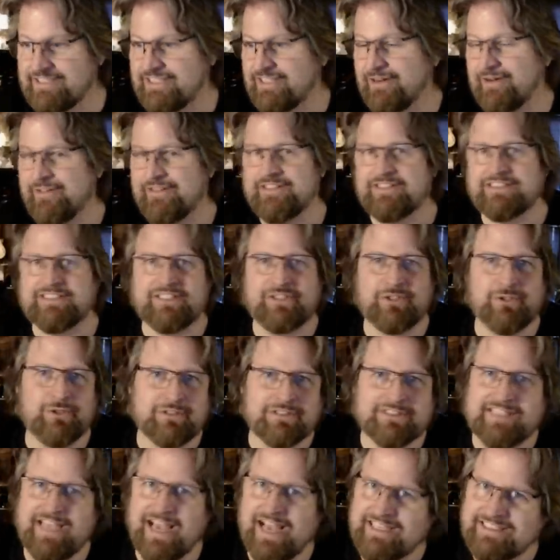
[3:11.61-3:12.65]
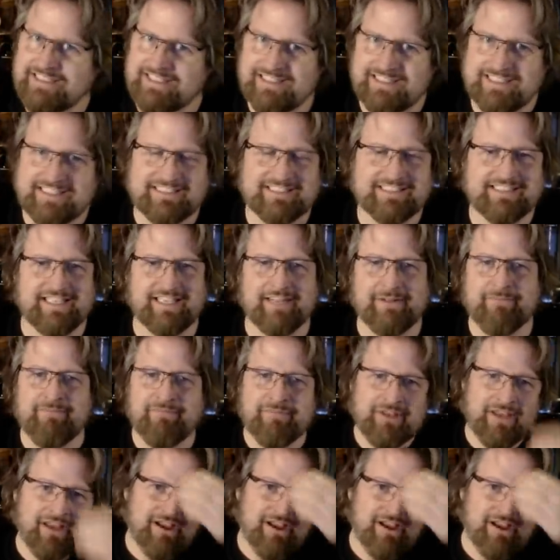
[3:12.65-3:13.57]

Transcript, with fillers: You know, there's a cool taxi listing